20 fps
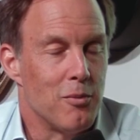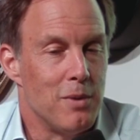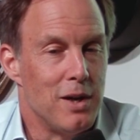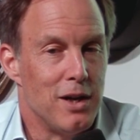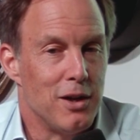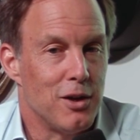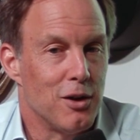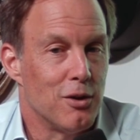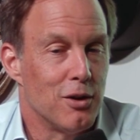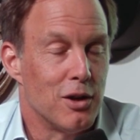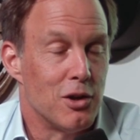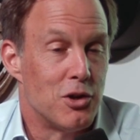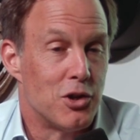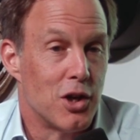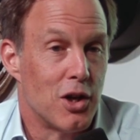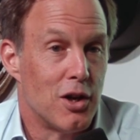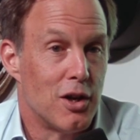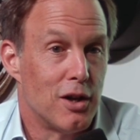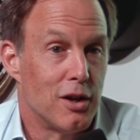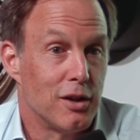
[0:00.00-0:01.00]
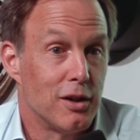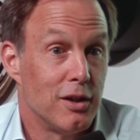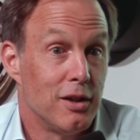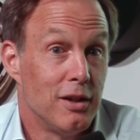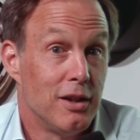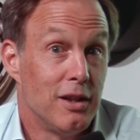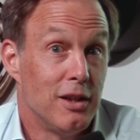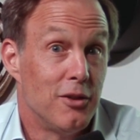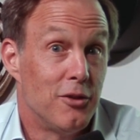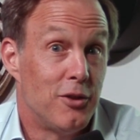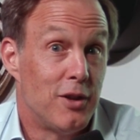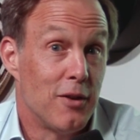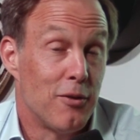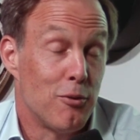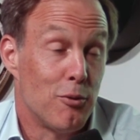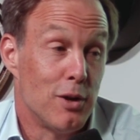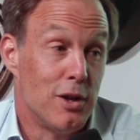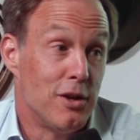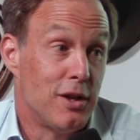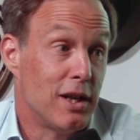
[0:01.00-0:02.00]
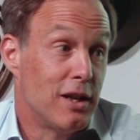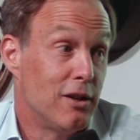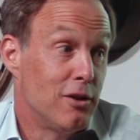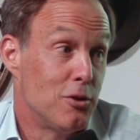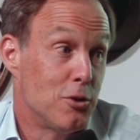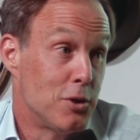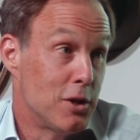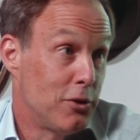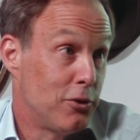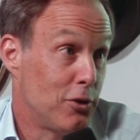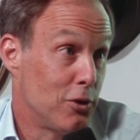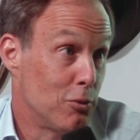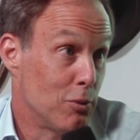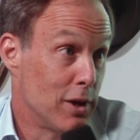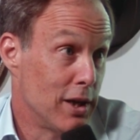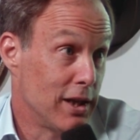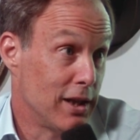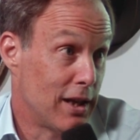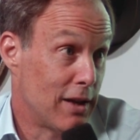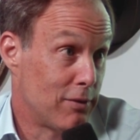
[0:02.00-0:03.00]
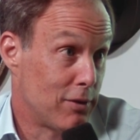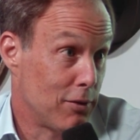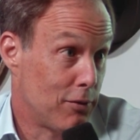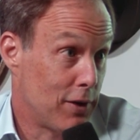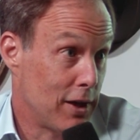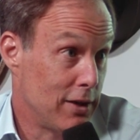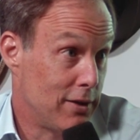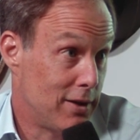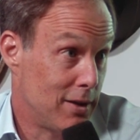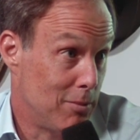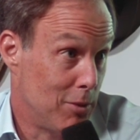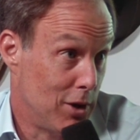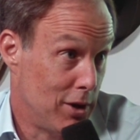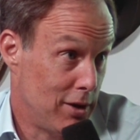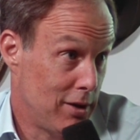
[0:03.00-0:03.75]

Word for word: me to go on a jog it's different when you get in a jiu-jitsu ring and have to fight someone.